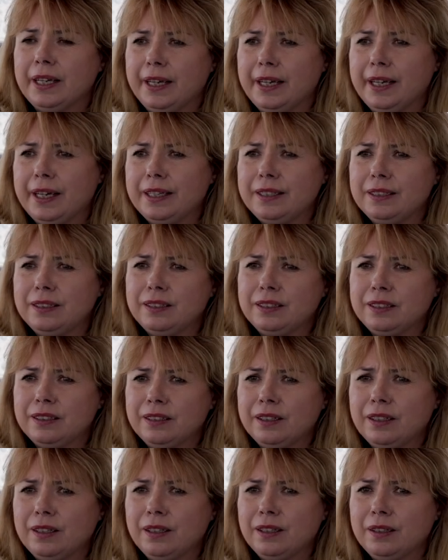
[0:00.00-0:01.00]
and
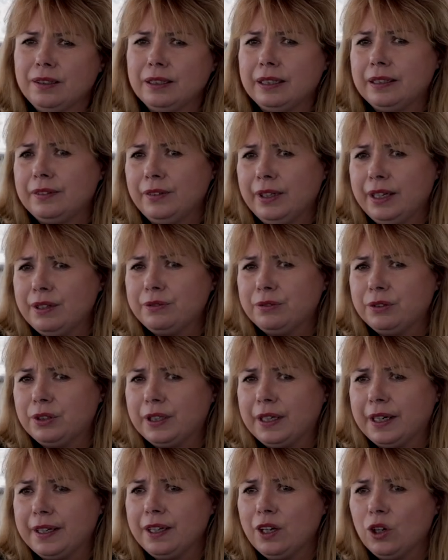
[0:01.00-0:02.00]

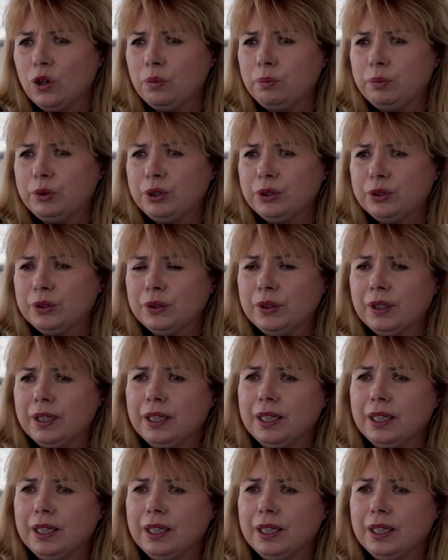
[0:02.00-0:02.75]
therefore I hope to.